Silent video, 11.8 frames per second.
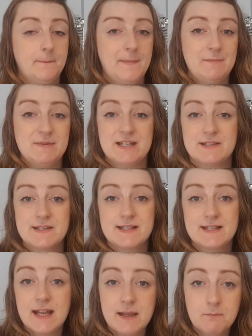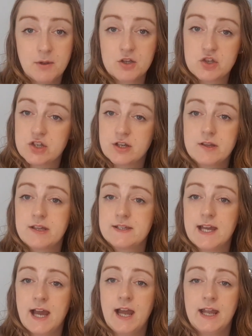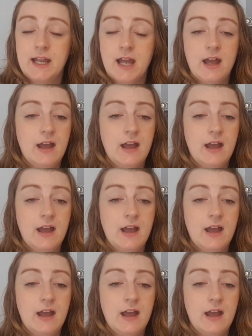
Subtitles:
baby doesn't sleep much during the day,